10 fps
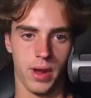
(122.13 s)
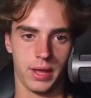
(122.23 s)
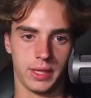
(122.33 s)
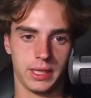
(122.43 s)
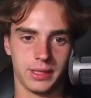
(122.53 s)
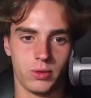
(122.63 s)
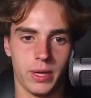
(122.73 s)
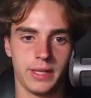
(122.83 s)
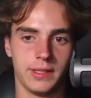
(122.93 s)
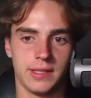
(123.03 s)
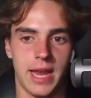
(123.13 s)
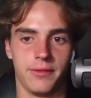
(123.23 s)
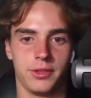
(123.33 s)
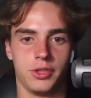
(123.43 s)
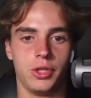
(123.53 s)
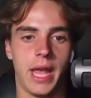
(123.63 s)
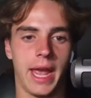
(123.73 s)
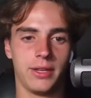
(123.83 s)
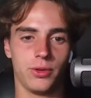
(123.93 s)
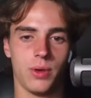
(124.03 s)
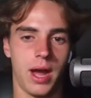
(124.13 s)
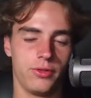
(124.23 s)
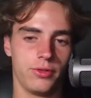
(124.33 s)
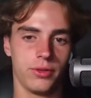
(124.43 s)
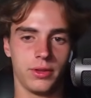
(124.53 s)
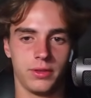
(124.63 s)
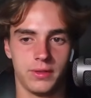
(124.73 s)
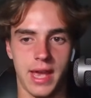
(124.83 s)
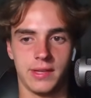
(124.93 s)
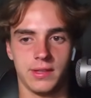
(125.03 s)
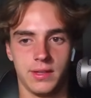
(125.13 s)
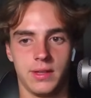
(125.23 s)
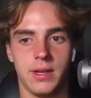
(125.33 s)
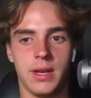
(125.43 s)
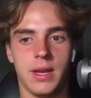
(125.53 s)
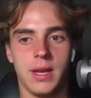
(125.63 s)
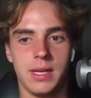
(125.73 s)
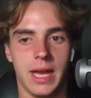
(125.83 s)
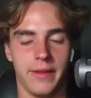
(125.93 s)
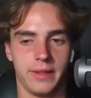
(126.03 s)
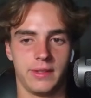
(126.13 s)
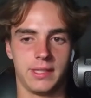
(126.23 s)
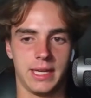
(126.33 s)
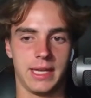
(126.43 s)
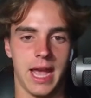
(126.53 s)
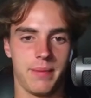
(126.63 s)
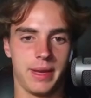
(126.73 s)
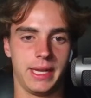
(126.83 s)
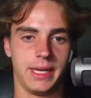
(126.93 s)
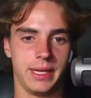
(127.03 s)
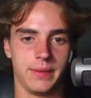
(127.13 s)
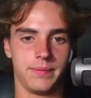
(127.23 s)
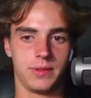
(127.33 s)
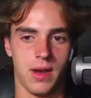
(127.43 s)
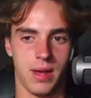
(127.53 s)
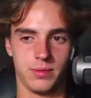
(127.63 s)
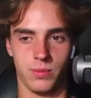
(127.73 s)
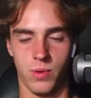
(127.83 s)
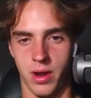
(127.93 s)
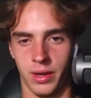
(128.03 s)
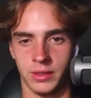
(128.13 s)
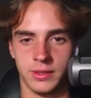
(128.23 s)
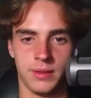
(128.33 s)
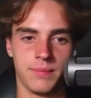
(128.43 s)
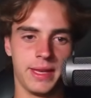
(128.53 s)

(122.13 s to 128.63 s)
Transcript: I think 20 is the safest. You can do 100 and test it and then see how many times it works.